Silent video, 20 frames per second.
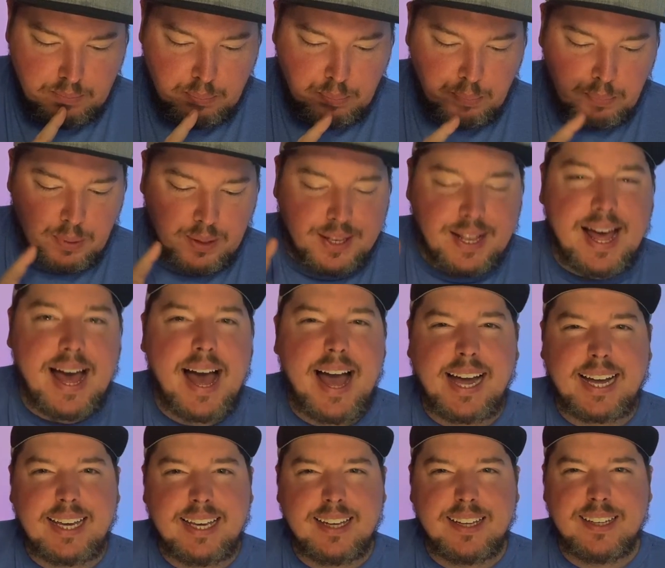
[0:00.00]

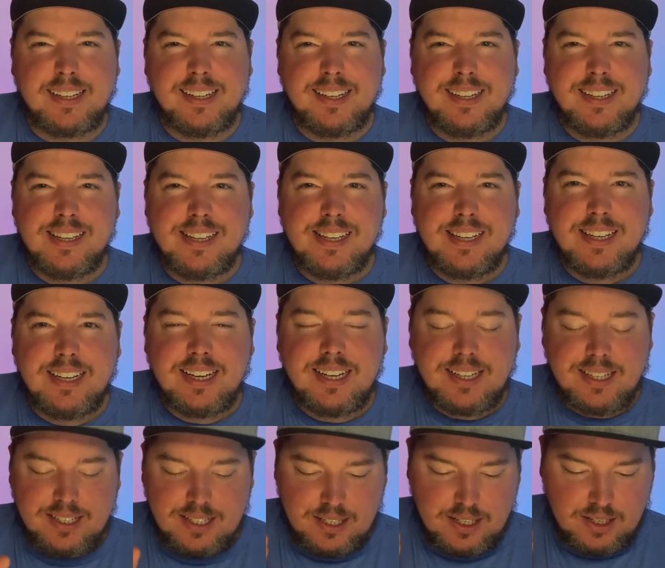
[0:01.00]
black
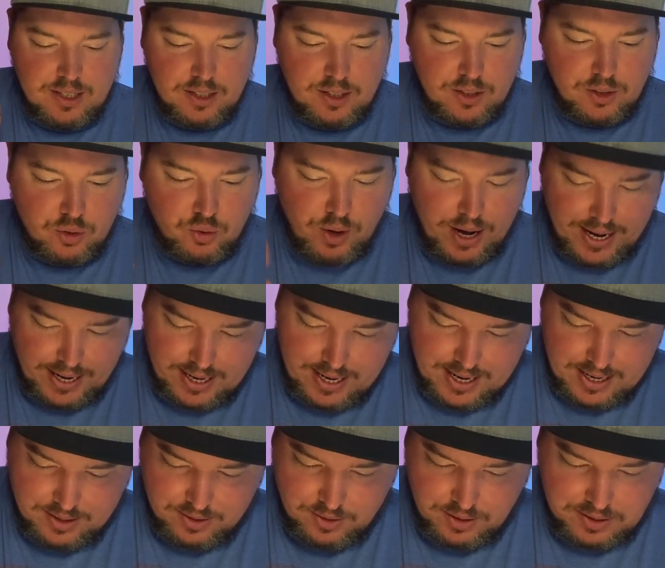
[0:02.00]
dragon
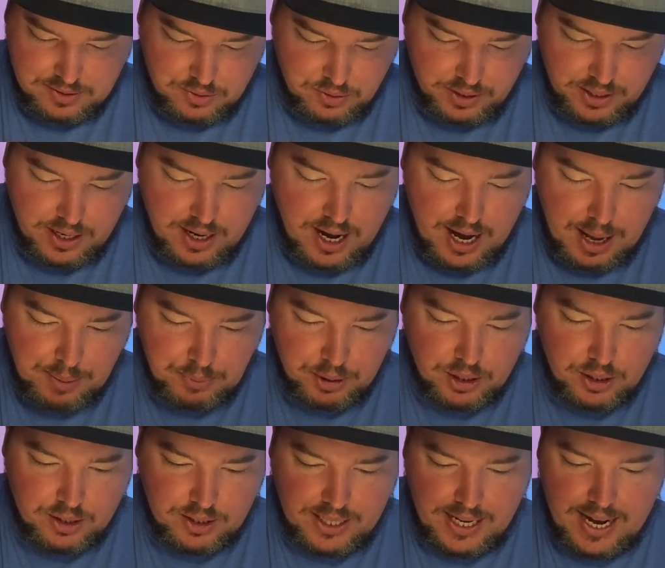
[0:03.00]
ancestry. I'm going
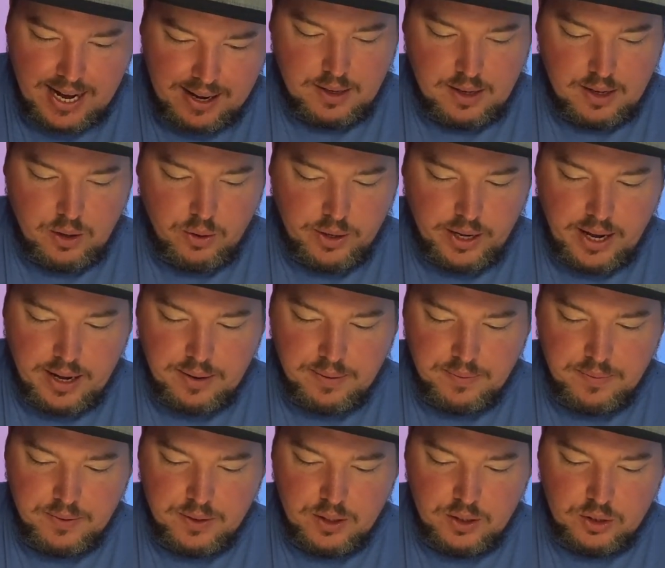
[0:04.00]
to, yeah. Okay,
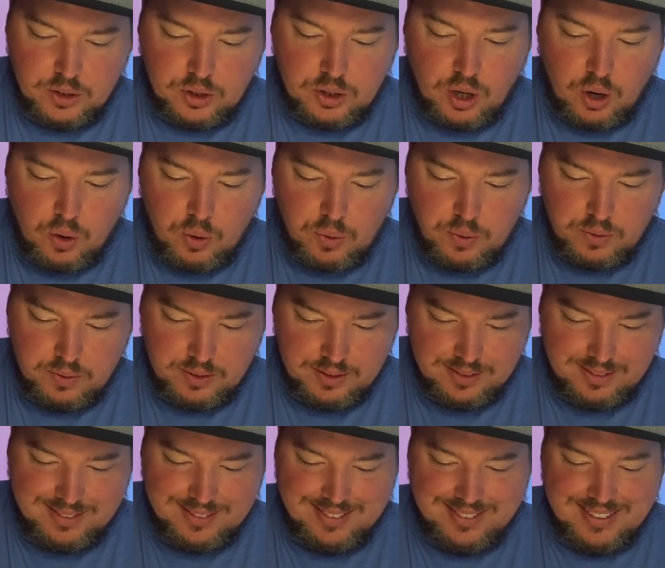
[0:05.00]
so
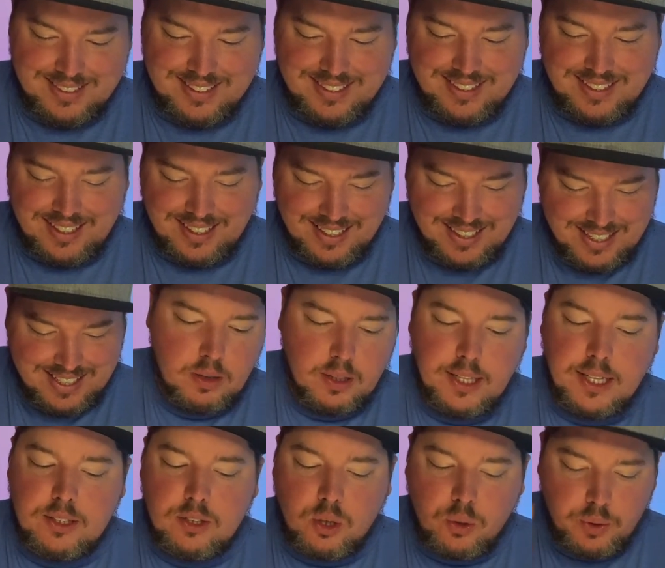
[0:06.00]

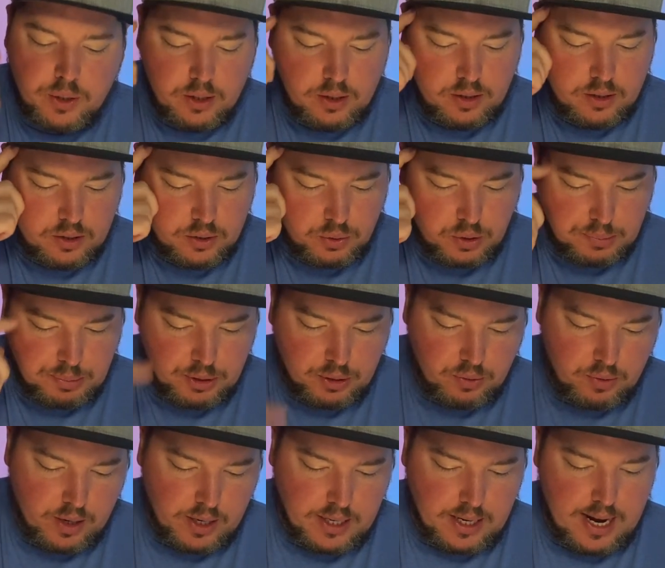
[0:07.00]
let's go into the description
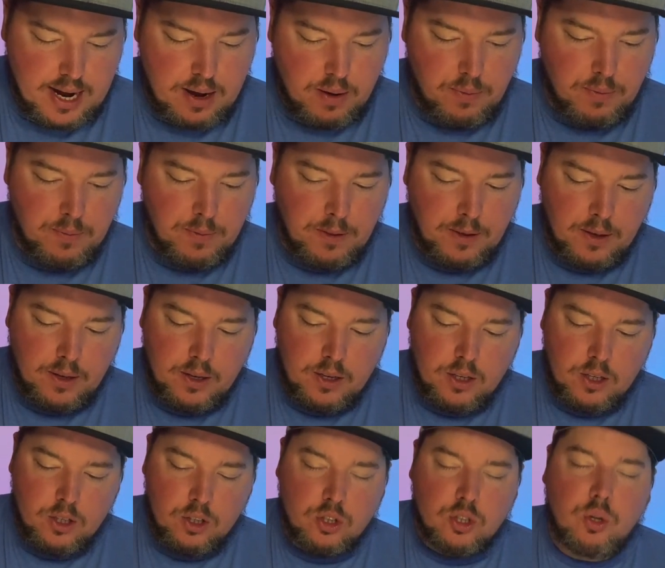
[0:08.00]
right now.
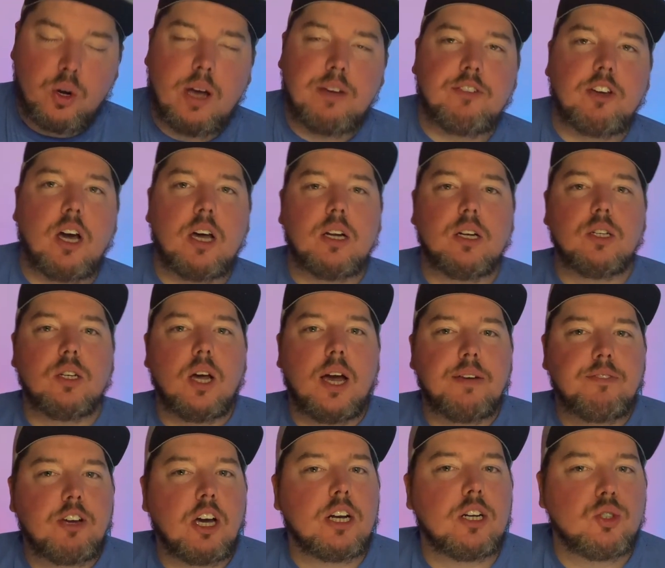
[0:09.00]
So I've got a